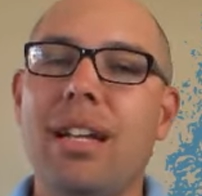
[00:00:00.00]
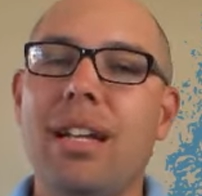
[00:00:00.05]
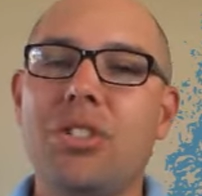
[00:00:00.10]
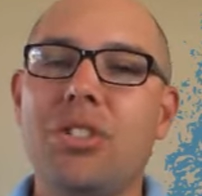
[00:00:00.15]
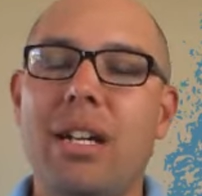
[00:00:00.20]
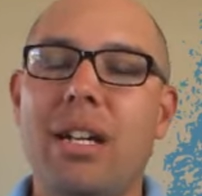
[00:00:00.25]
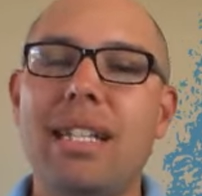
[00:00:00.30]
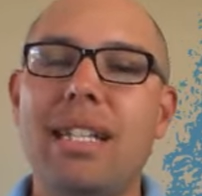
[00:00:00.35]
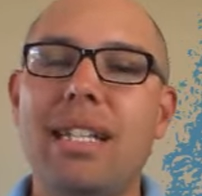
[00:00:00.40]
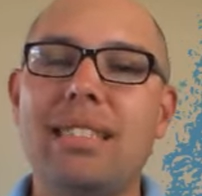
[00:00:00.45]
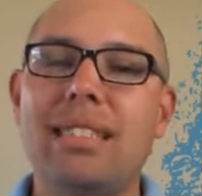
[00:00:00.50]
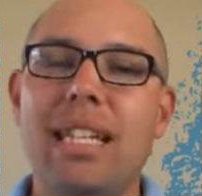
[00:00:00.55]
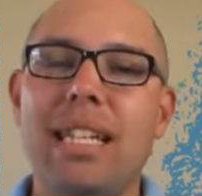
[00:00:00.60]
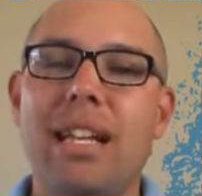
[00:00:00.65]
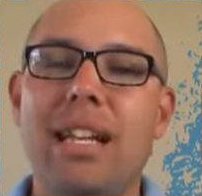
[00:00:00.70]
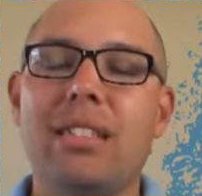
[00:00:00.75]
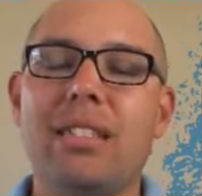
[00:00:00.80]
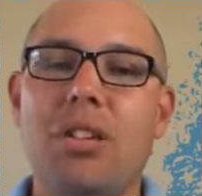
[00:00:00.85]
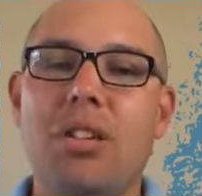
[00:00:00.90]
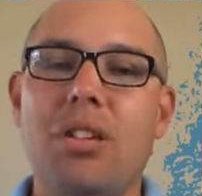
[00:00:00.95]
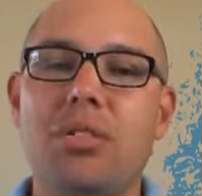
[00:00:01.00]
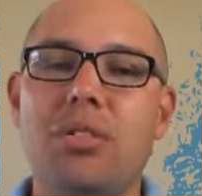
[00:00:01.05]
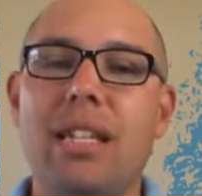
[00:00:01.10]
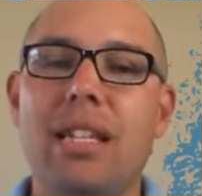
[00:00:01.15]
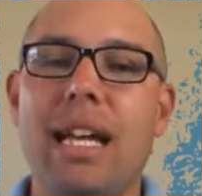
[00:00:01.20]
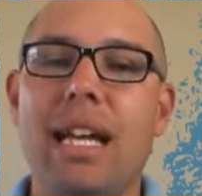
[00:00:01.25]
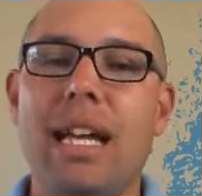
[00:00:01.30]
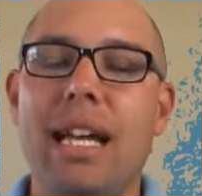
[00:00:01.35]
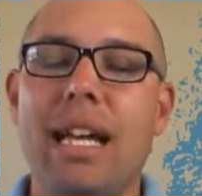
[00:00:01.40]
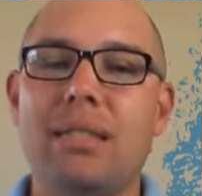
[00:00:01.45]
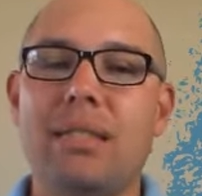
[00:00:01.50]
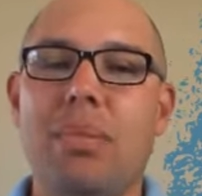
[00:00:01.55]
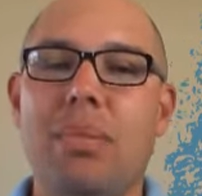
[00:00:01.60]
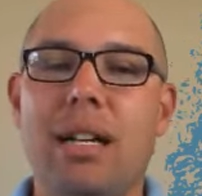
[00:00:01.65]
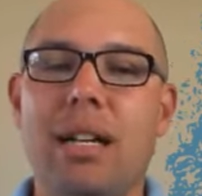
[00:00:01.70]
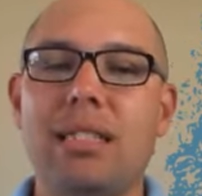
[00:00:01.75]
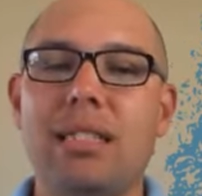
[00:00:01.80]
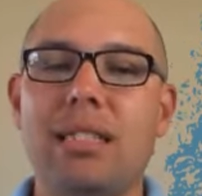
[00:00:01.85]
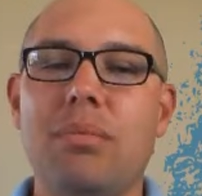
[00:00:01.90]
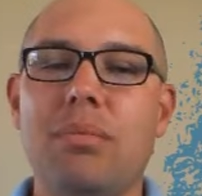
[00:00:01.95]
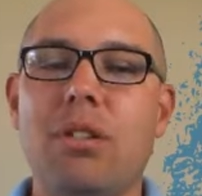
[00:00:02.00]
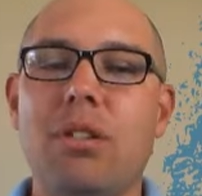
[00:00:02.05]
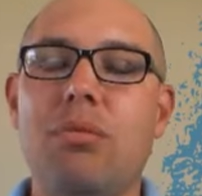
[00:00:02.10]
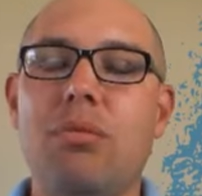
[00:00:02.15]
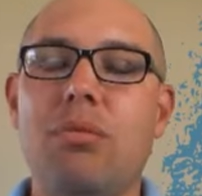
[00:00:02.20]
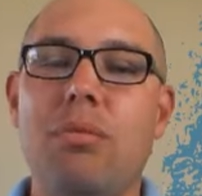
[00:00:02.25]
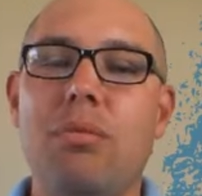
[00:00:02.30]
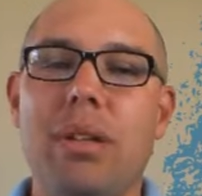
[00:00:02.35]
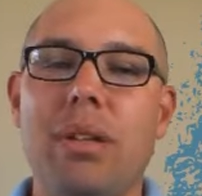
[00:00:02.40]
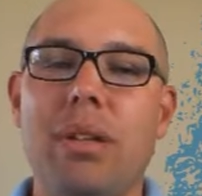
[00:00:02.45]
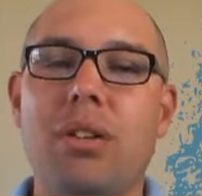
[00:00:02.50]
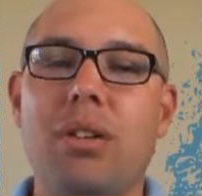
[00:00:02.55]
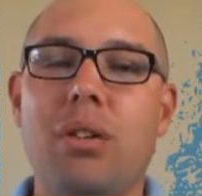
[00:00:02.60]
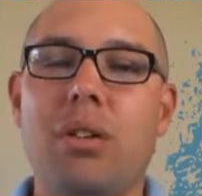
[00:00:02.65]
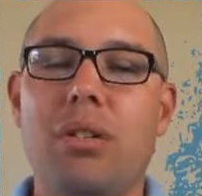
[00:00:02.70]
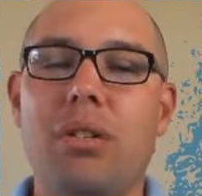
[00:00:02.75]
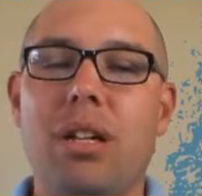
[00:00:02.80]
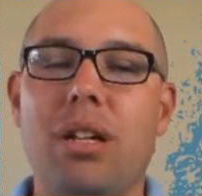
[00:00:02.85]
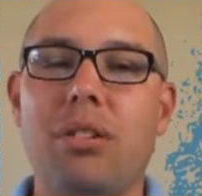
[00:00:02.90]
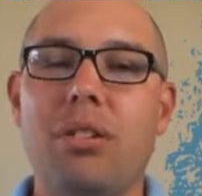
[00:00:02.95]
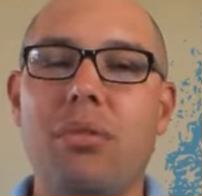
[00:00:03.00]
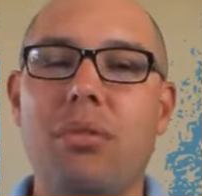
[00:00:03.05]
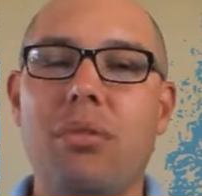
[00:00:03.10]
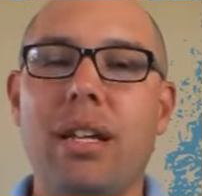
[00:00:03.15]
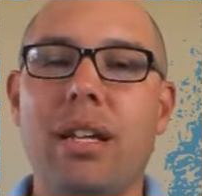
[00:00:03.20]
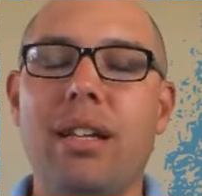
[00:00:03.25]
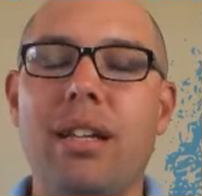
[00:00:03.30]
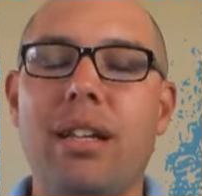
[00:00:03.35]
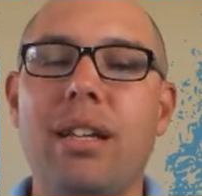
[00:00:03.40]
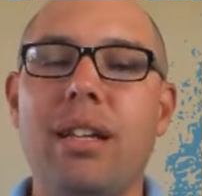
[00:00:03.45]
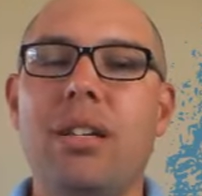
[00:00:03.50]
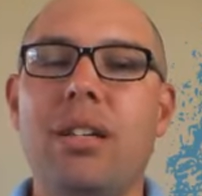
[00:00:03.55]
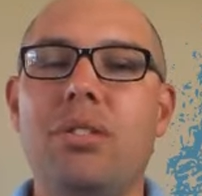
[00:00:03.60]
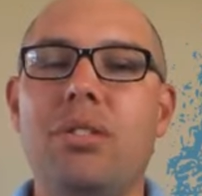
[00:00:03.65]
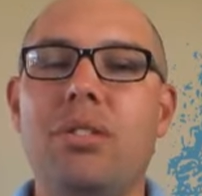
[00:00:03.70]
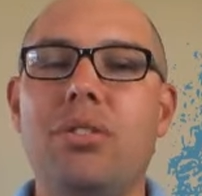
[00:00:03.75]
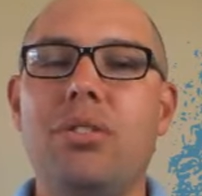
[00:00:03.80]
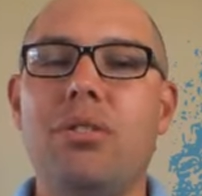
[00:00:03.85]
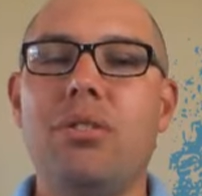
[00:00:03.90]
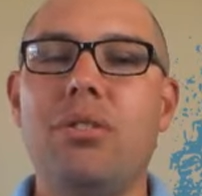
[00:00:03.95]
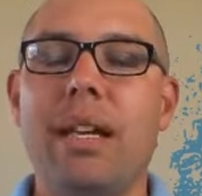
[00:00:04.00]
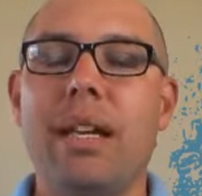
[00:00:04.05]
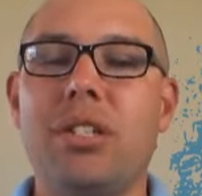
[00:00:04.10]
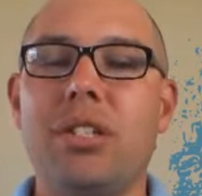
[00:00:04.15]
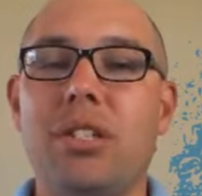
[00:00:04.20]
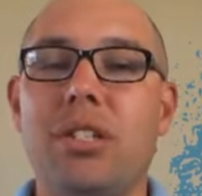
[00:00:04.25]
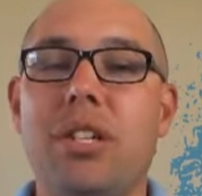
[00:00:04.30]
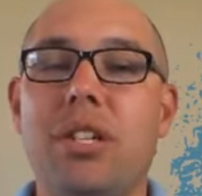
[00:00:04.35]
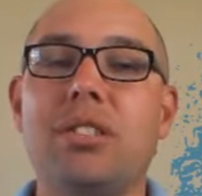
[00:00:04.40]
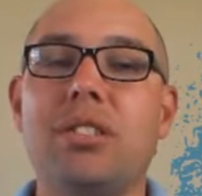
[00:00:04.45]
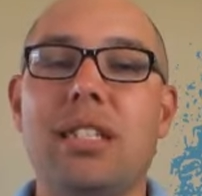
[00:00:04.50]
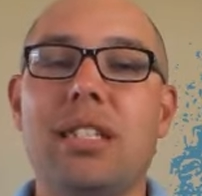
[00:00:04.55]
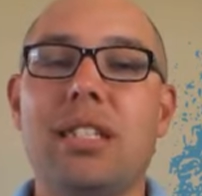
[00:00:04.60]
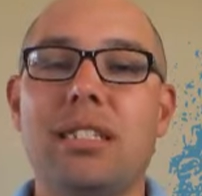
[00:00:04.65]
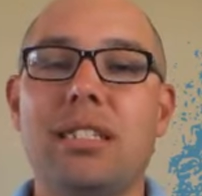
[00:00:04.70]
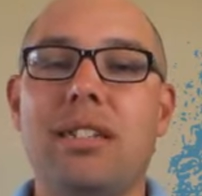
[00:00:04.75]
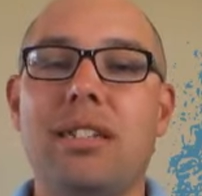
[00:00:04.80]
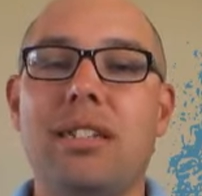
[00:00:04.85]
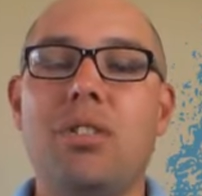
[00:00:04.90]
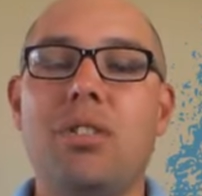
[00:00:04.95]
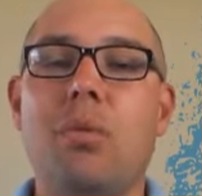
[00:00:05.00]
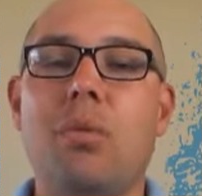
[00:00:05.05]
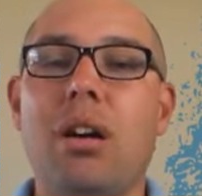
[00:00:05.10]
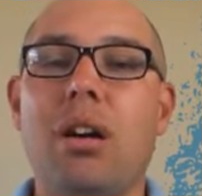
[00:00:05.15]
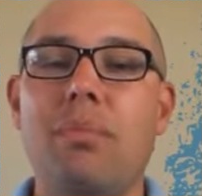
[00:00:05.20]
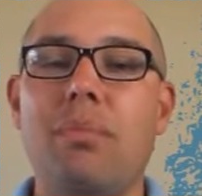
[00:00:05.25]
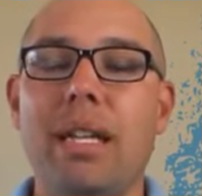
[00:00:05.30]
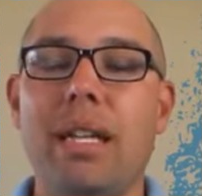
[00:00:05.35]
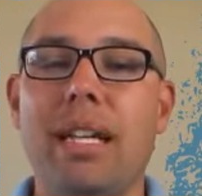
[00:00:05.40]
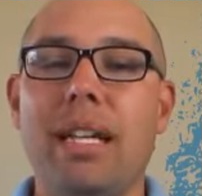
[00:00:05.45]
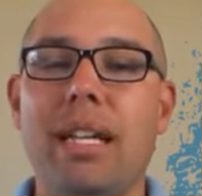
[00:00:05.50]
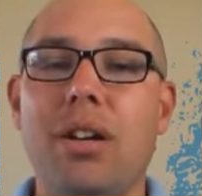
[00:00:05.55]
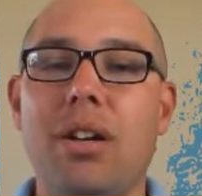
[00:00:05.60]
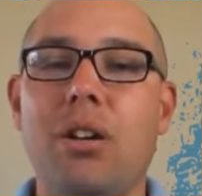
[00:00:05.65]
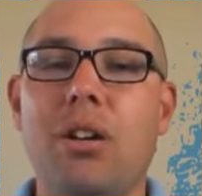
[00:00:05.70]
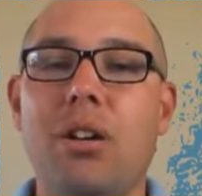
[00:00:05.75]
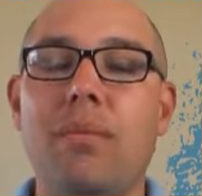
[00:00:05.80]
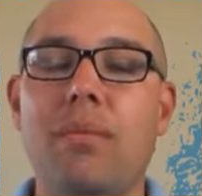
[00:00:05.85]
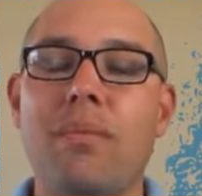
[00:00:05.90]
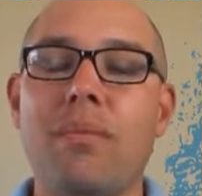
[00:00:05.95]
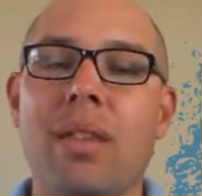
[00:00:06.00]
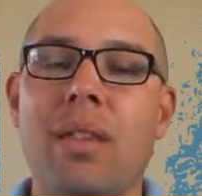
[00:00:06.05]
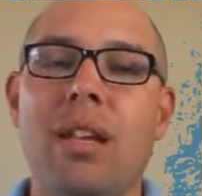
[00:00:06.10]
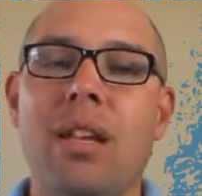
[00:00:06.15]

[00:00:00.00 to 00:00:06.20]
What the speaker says: Trying to stay as close to that as possible will go a long way to making sure you're successful while being at home.